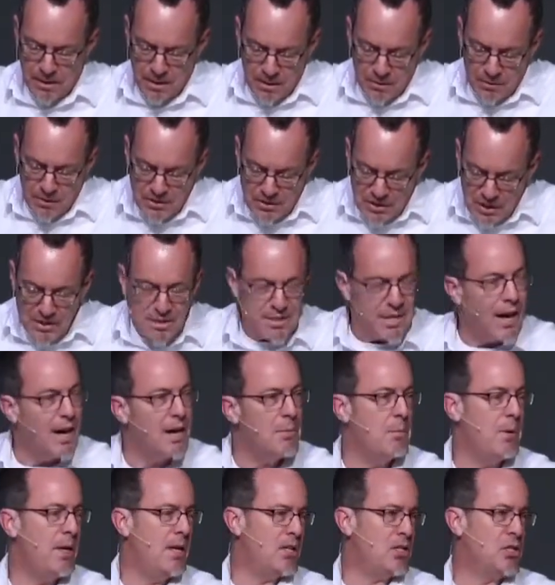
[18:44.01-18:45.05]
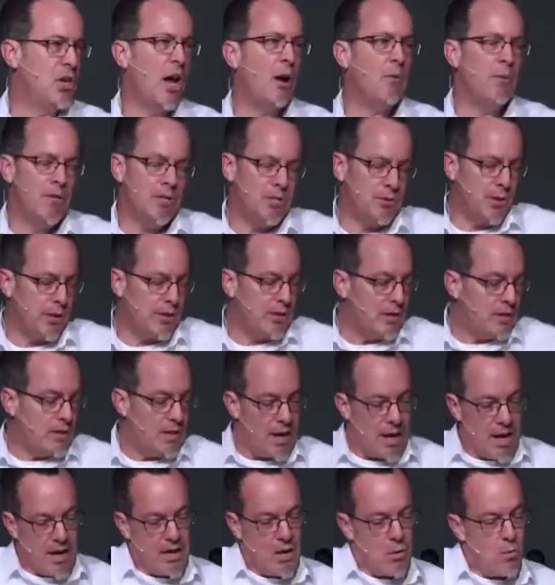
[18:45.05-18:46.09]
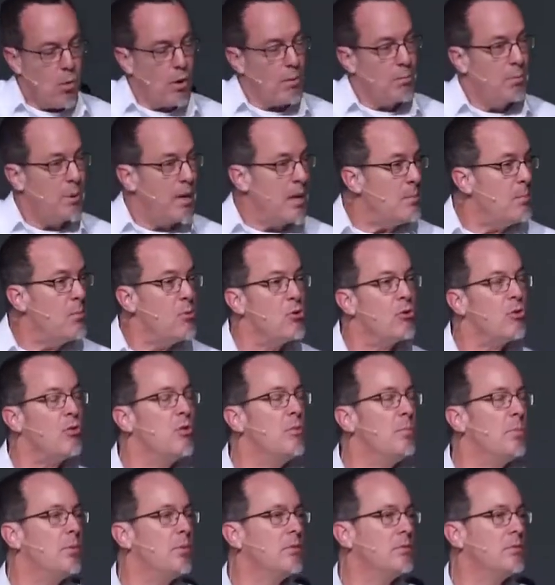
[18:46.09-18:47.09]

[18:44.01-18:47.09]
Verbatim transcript: This indictment is not restricted to any one people group.